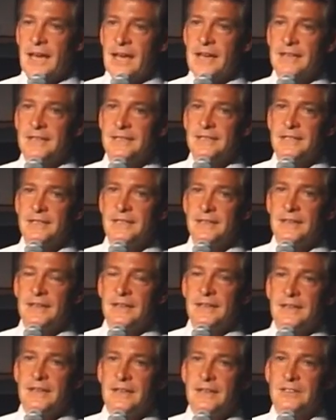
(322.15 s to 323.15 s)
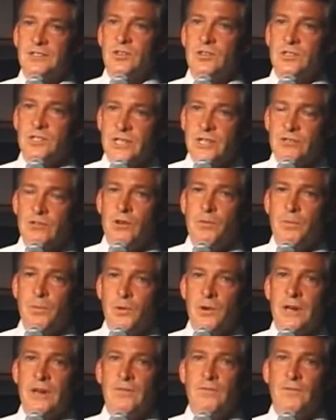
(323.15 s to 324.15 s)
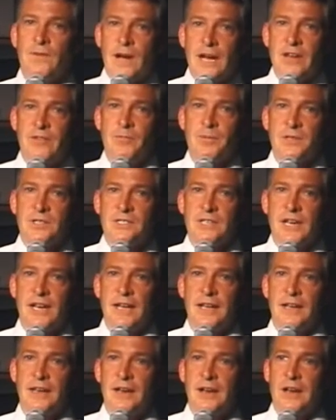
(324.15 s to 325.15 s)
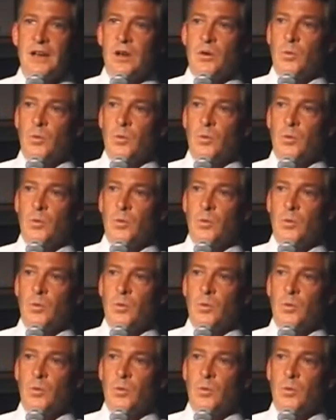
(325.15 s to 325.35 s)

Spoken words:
And so 0.5%